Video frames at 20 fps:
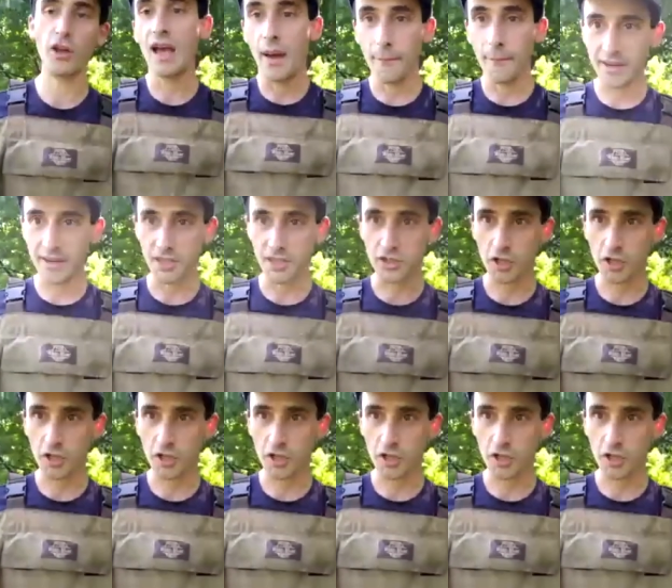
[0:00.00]
painted
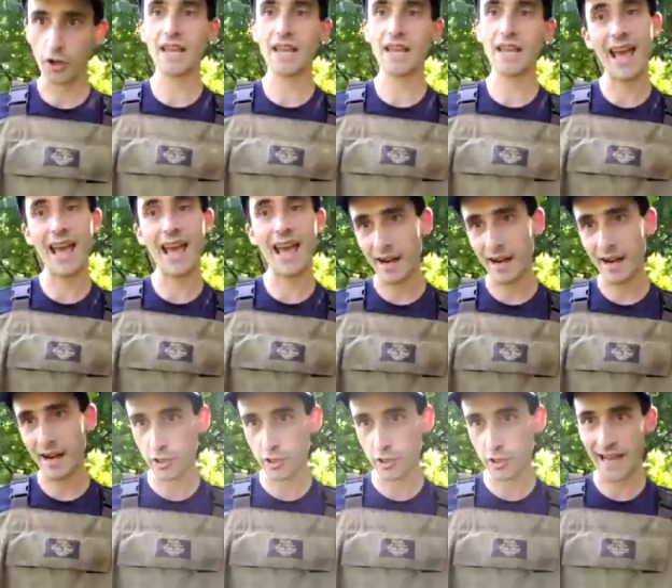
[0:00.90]
turtles, and
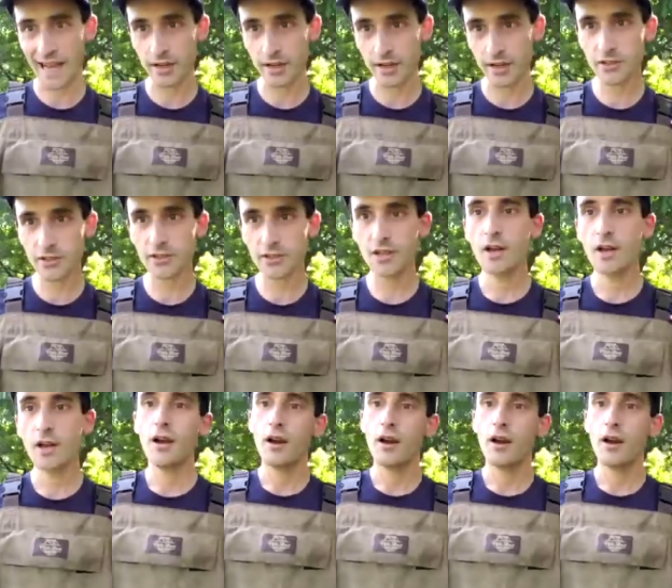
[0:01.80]
red-eared sliders.
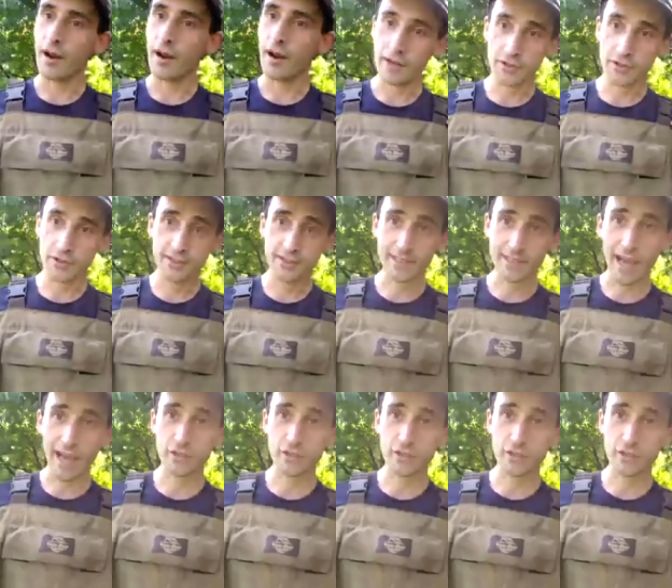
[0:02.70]
Red-eared
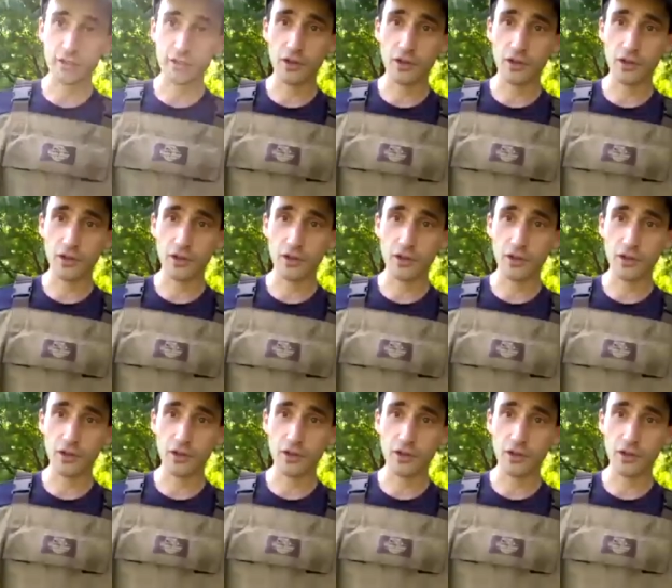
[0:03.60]
sliders are an